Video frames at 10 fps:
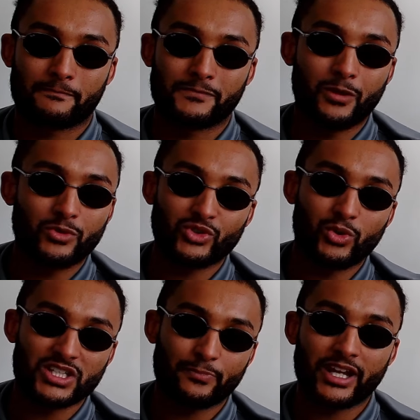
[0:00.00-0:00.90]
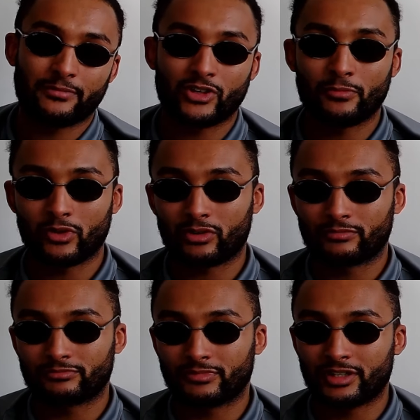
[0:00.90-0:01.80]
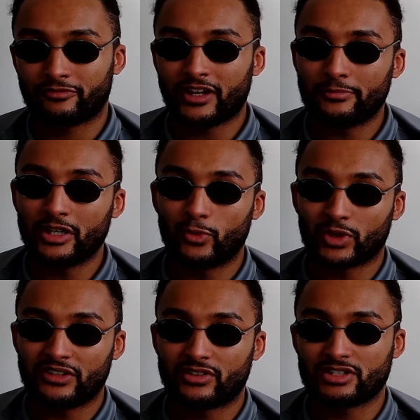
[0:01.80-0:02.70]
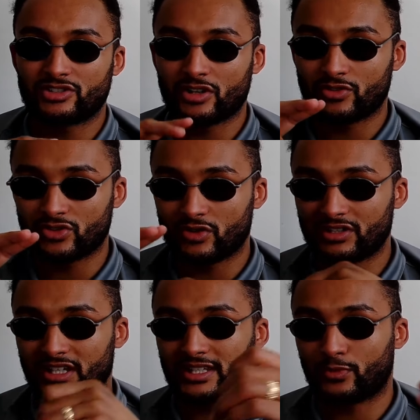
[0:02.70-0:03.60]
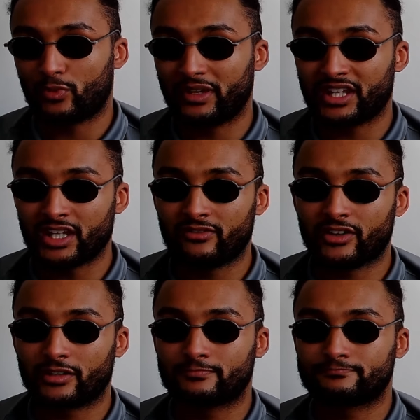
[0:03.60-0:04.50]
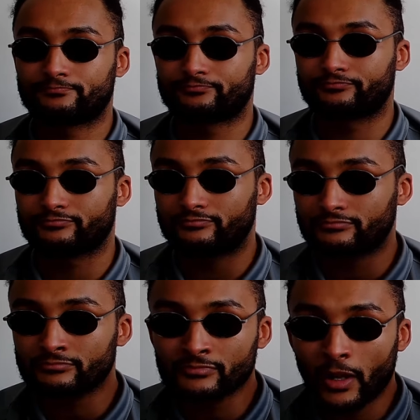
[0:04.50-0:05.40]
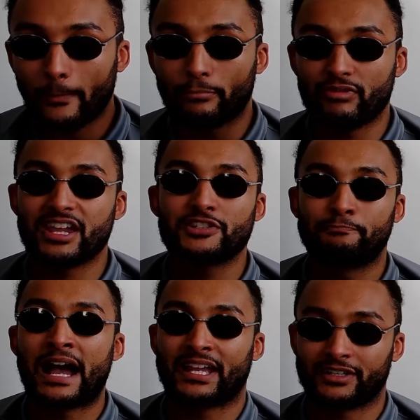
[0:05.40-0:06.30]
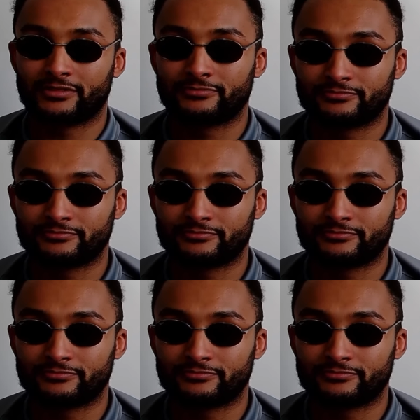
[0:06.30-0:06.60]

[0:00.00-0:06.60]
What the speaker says: No one talks about him no more. And Fabio Wardley versus Joe Joyce would be another British banger.